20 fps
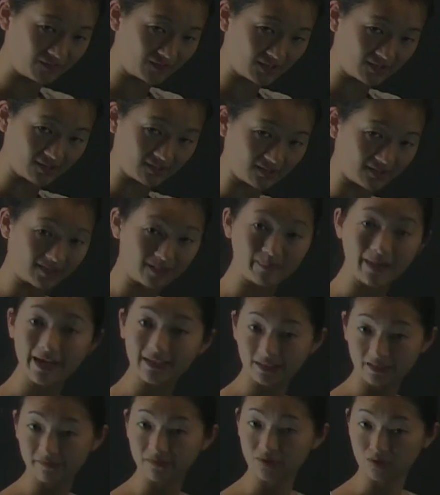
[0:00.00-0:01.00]
this is a
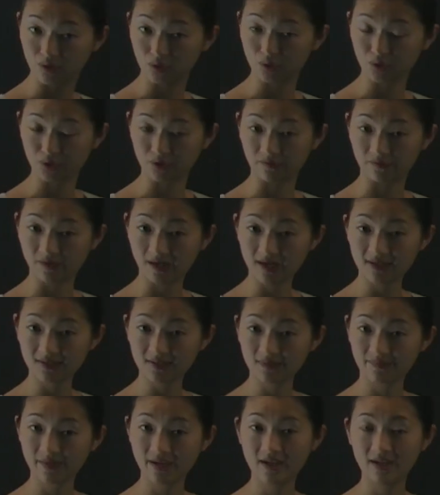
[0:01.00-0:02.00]
schematic of a solution for
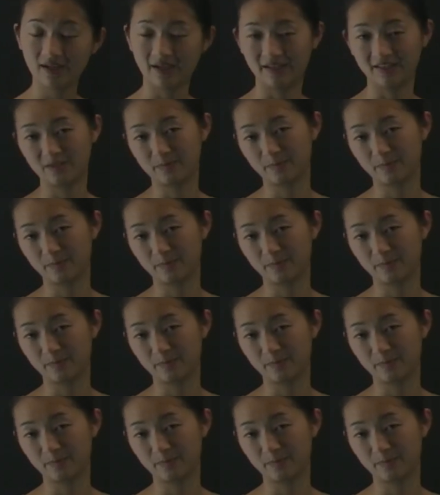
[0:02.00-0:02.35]
S, in this